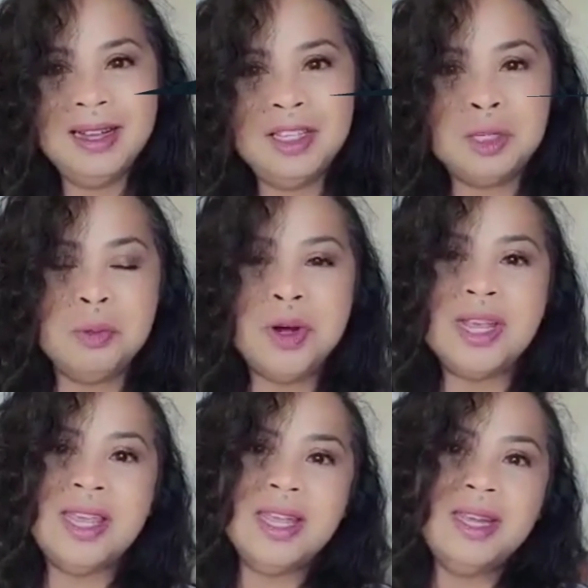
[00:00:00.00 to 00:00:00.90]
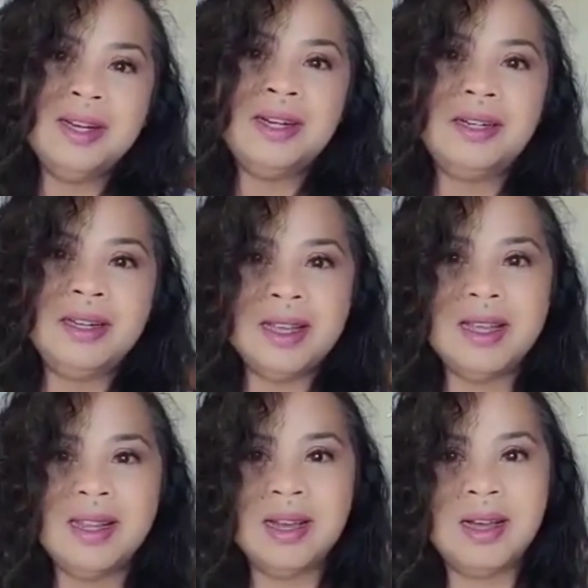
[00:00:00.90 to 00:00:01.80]
It's morning here
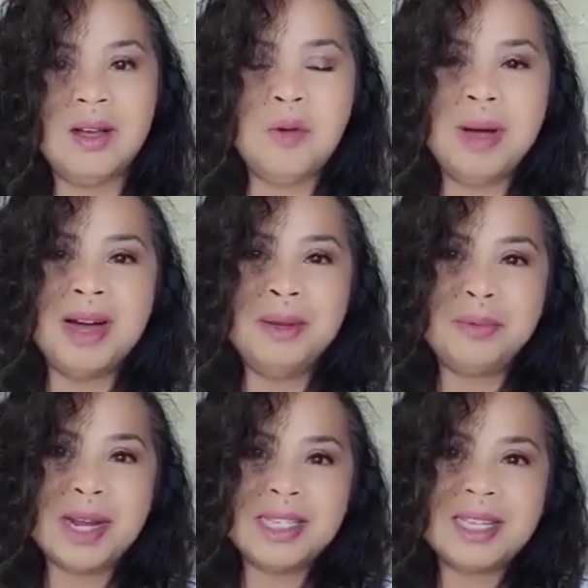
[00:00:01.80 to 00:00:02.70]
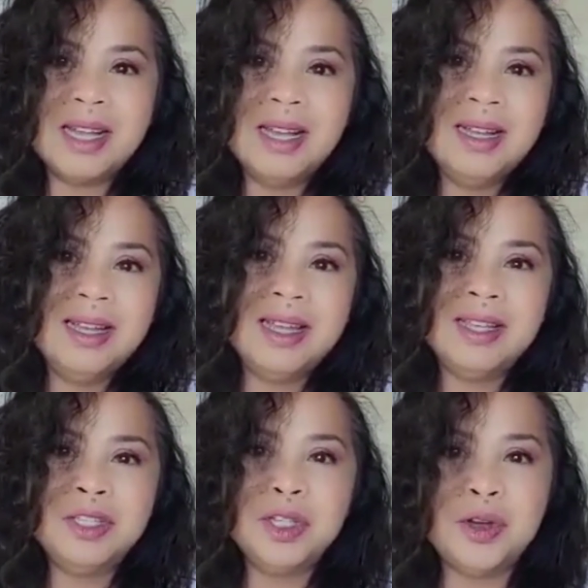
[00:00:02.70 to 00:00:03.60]
in Omaha, Nebraska.
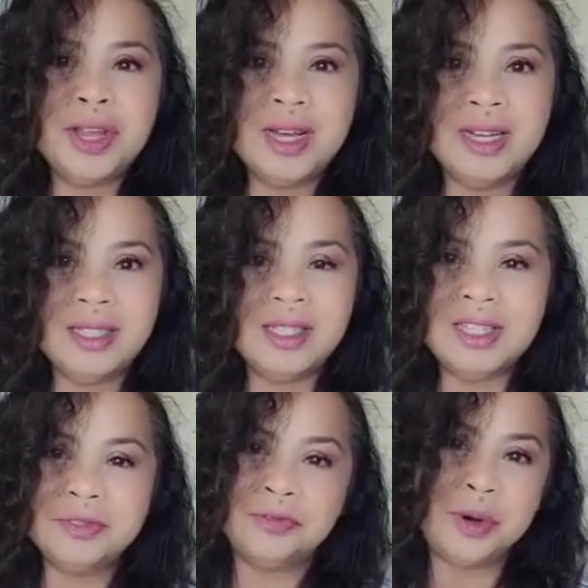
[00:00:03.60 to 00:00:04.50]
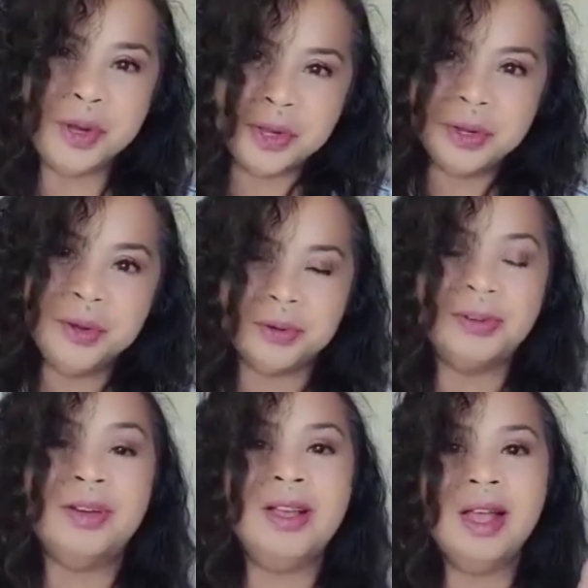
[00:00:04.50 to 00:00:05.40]
And Donna, this is for
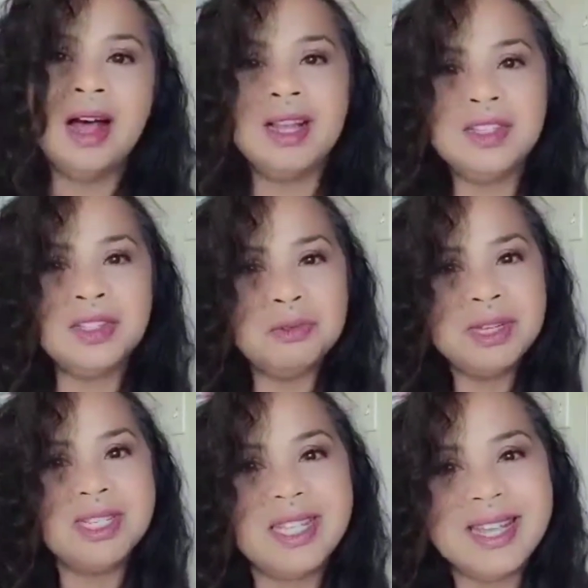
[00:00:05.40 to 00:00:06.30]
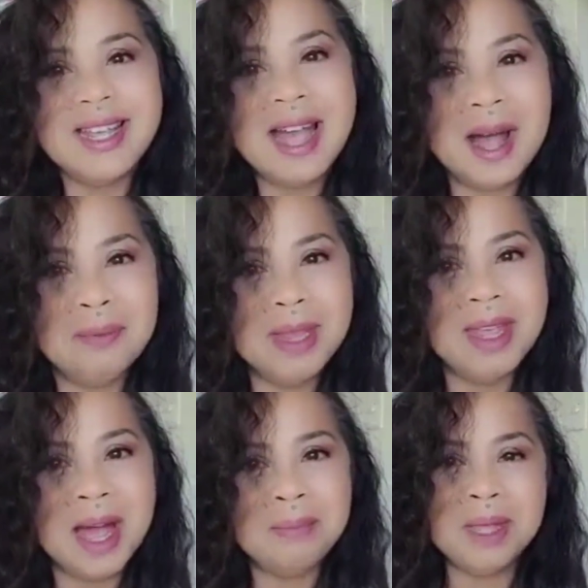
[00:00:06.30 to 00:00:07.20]
you. I just want to say
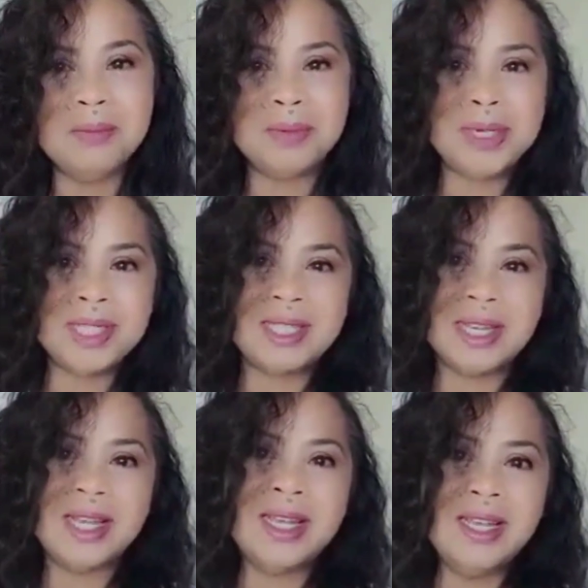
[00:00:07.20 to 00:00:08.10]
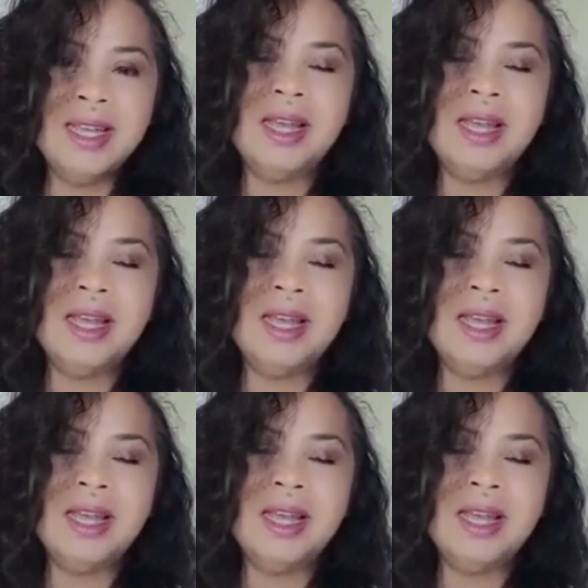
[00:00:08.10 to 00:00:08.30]
happy, happy birthday.